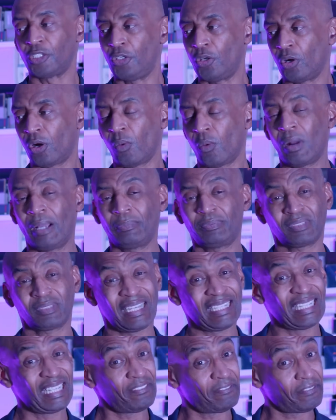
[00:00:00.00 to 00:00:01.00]
Your
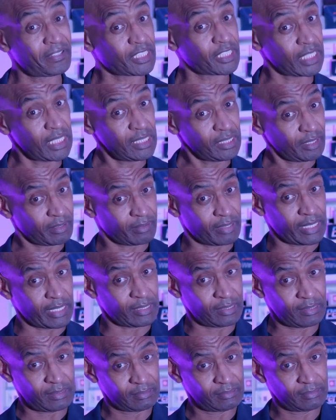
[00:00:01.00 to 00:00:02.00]
website, if it's
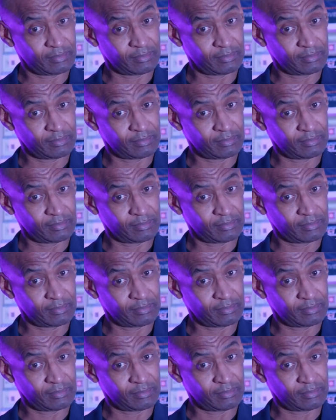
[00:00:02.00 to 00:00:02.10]
integrated,